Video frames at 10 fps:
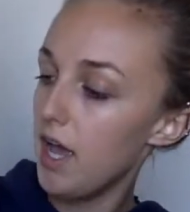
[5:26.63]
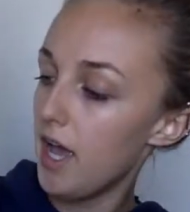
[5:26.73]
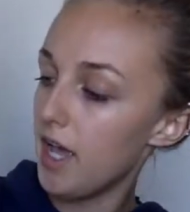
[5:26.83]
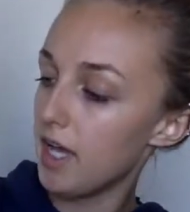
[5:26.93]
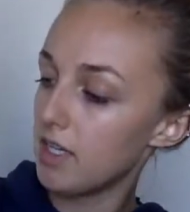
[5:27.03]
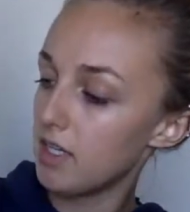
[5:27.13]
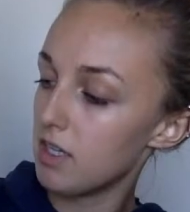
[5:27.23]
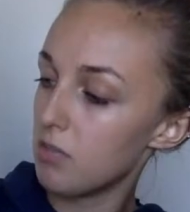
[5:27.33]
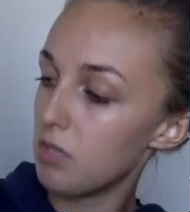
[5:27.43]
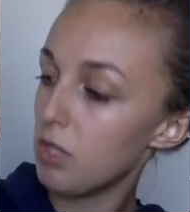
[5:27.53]
and
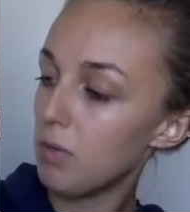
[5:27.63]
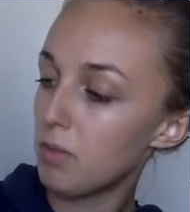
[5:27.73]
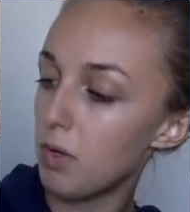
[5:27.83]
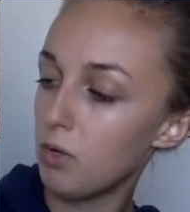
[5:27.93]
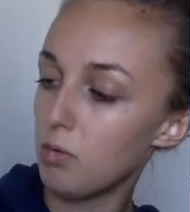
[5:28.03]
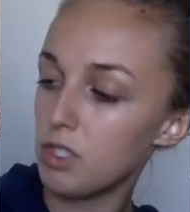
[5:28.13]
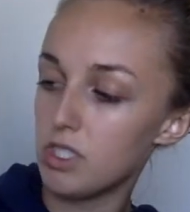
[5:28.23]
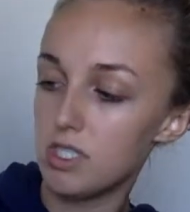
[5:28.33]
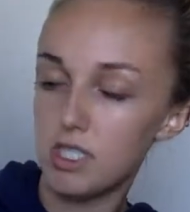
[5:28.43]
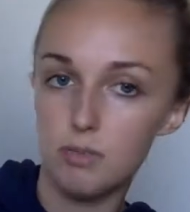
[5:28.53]
the pubic bone, which
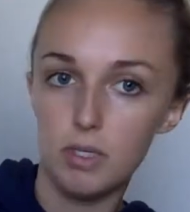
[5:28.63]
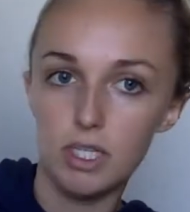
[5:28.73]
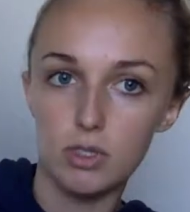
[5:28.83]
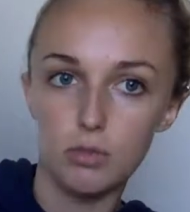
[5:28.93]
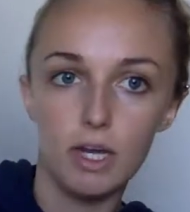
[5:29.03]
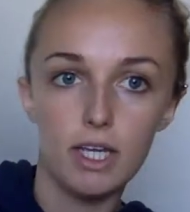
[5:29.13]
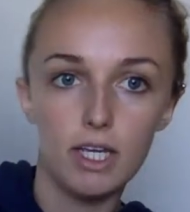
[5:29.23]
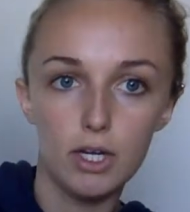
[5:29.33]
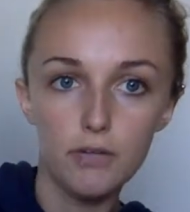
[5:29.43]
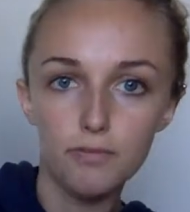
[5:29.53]
is this piece right
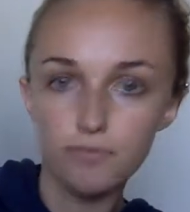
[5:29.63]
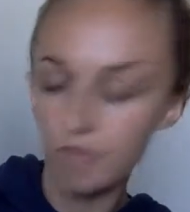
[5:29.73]
here.